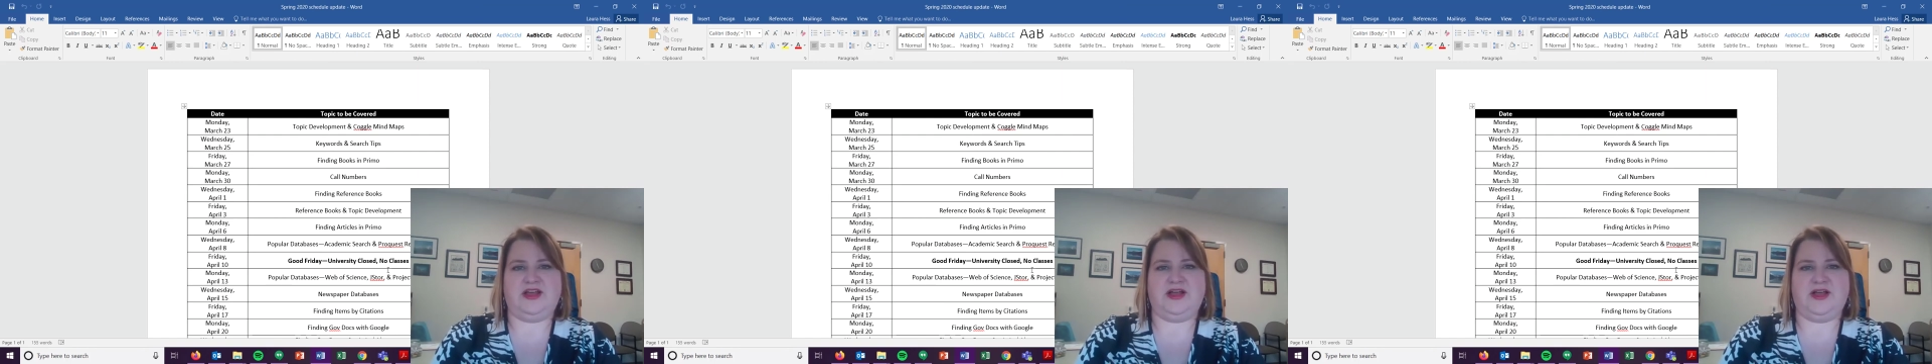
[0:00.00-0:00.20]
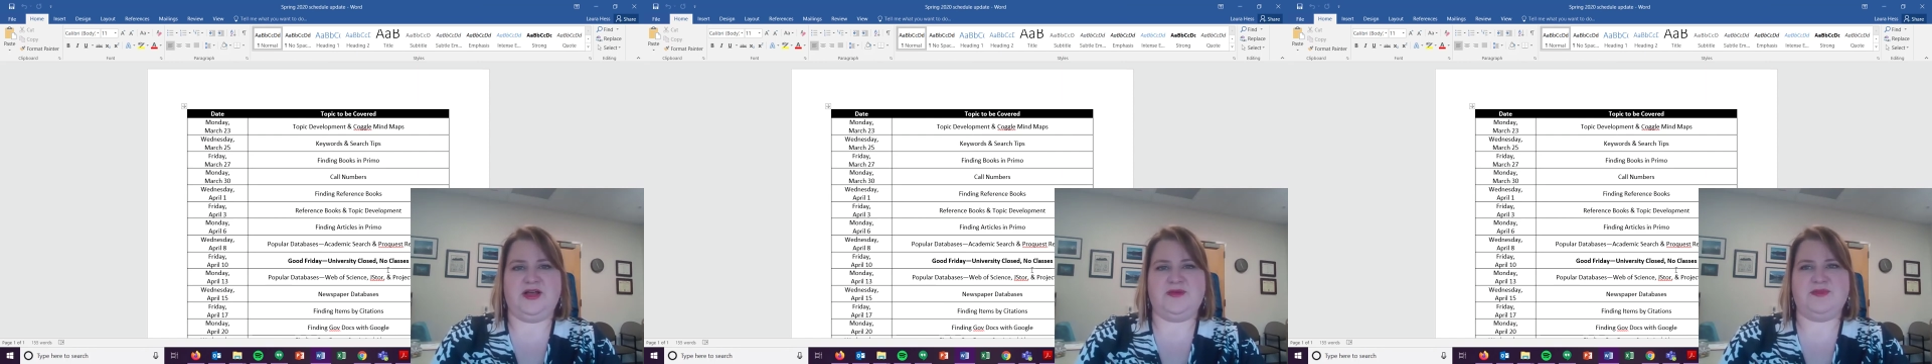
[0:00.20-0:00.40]

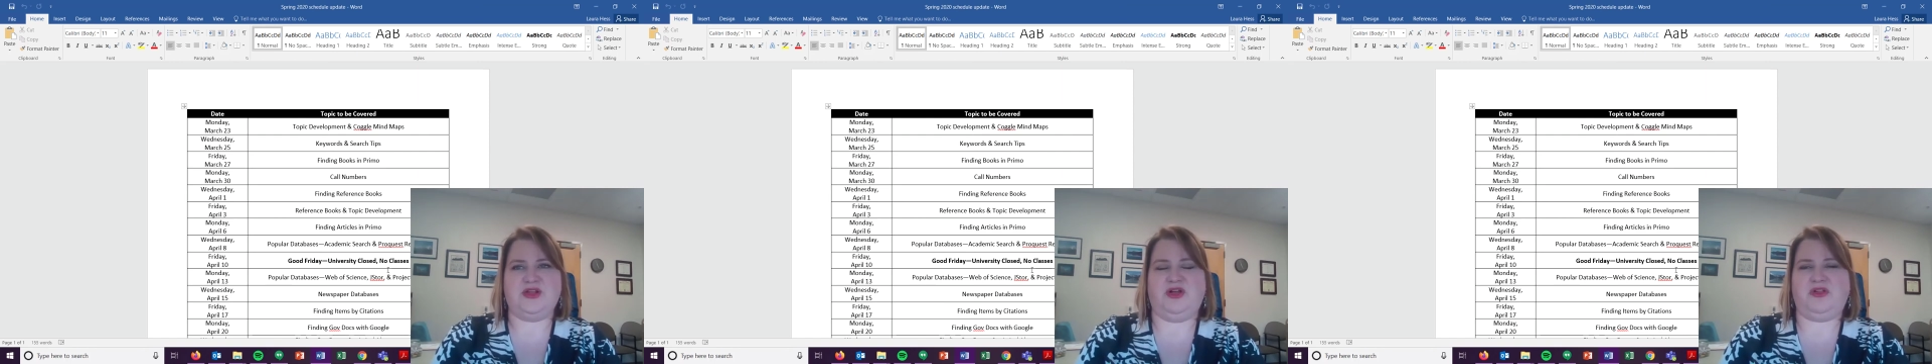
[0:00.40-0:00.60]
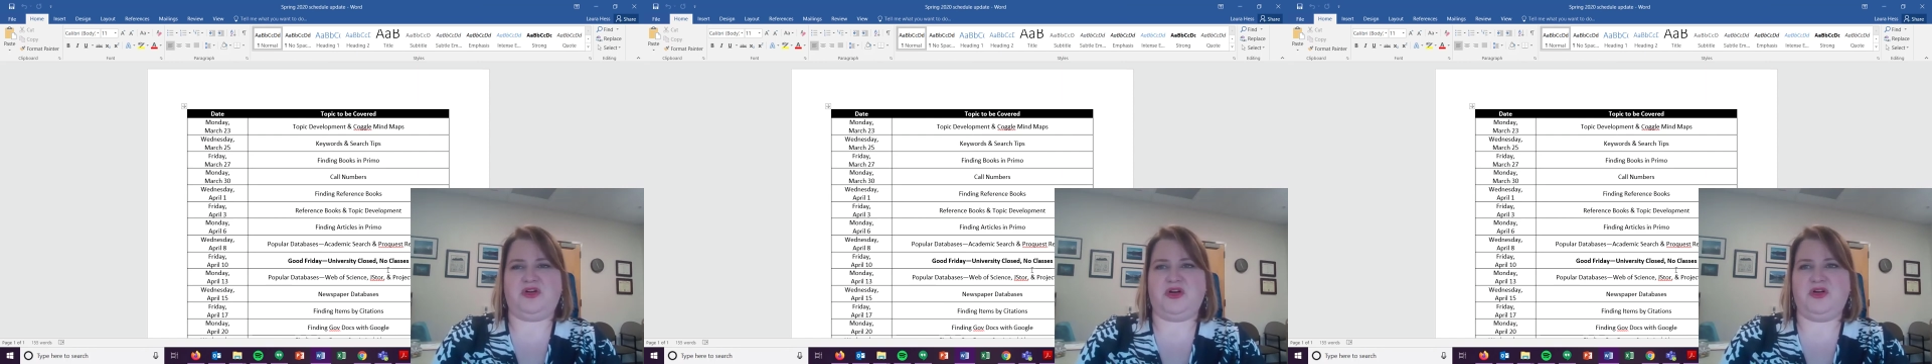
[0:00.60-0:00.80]
Um,
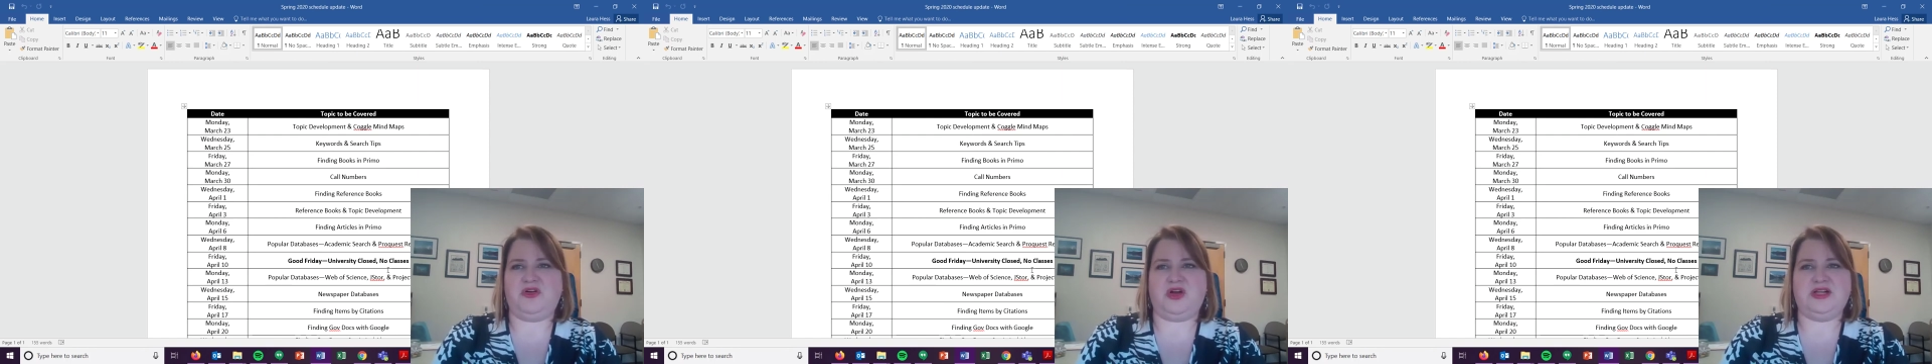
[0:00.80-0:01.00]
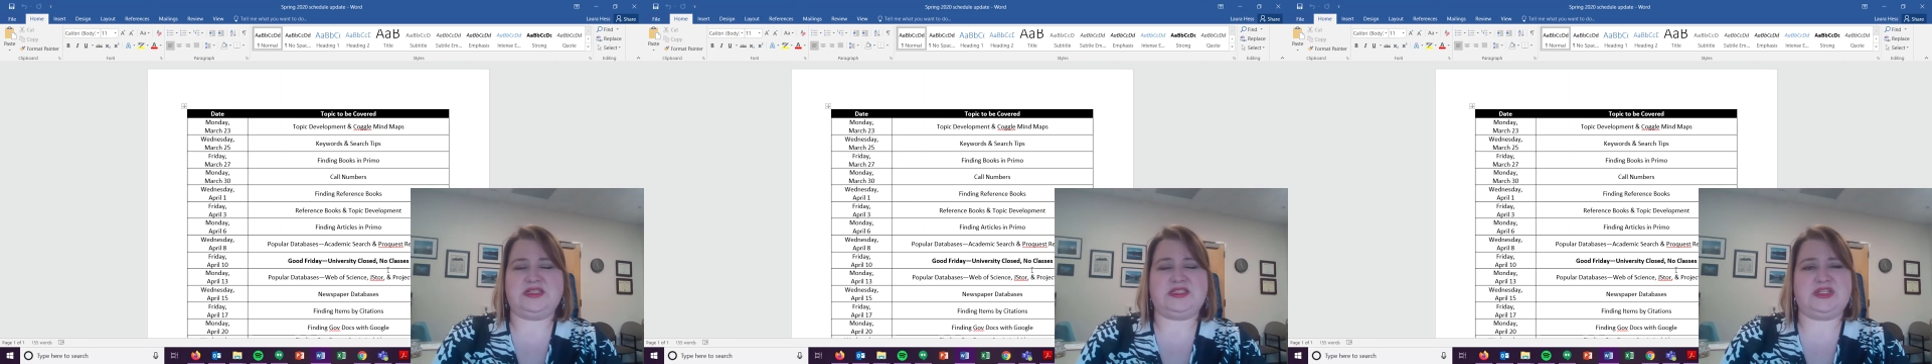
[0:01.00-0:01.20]
y'all are
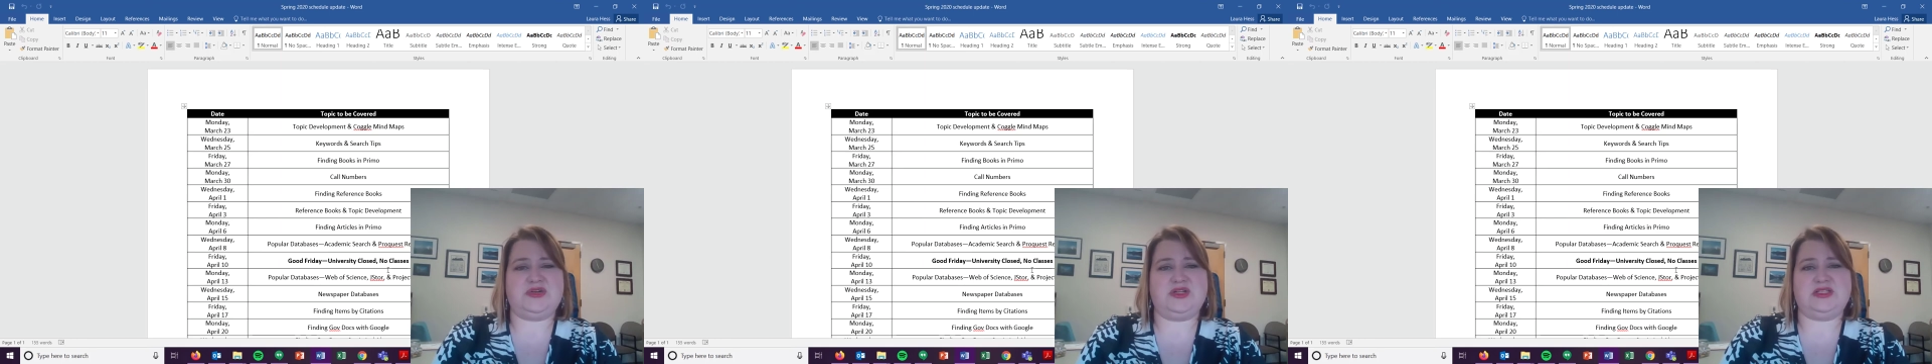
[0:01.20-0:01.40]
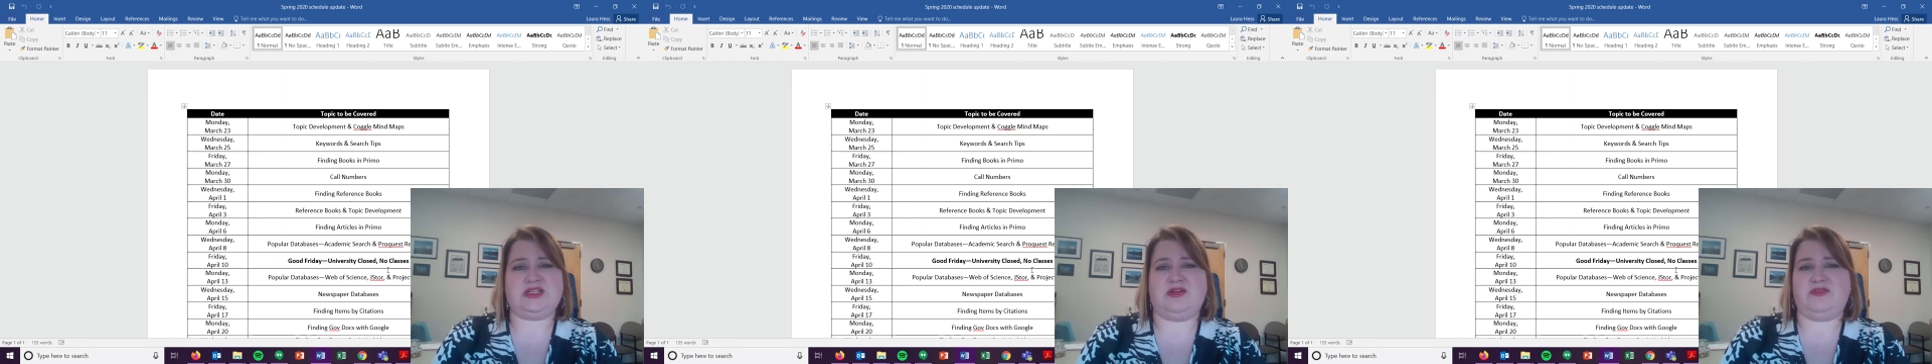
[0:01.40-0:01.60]
all great
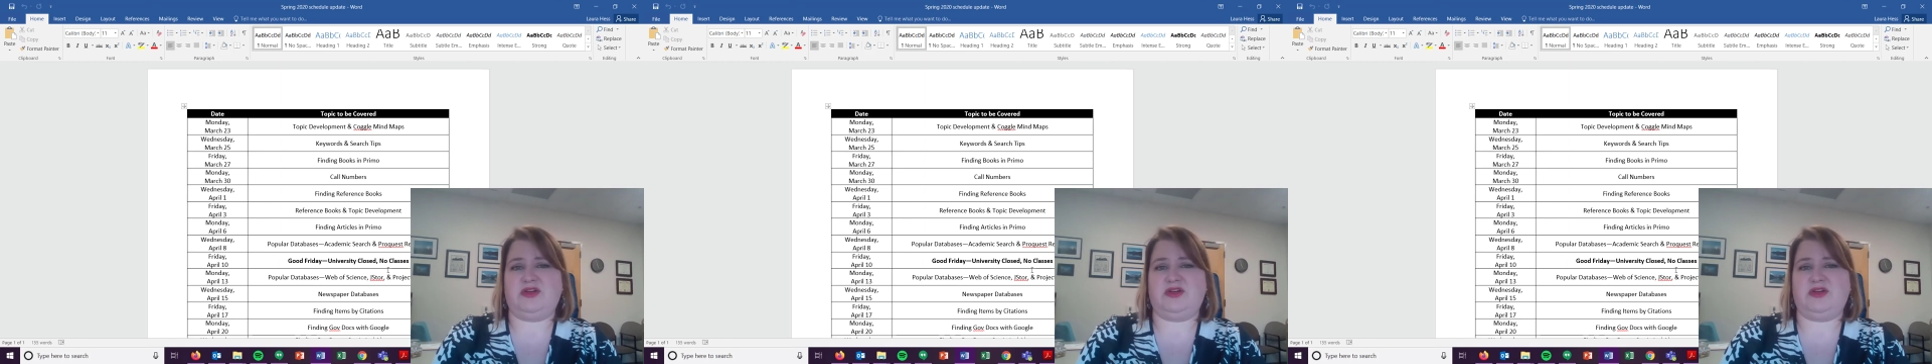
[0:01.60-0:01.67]
students.